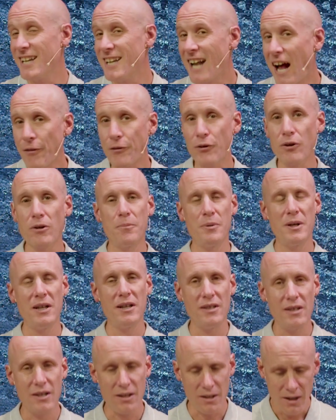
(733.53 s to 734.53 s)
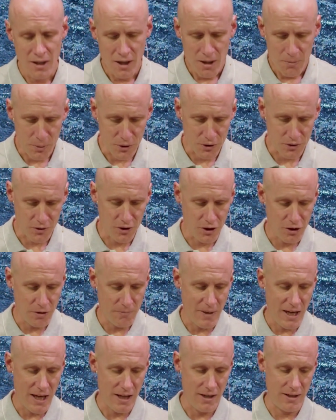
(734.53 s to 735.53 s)
not their opinion, but their
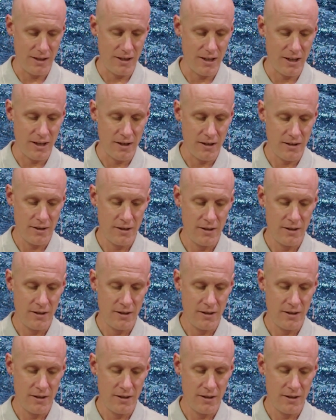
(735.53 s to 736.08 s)
humanity.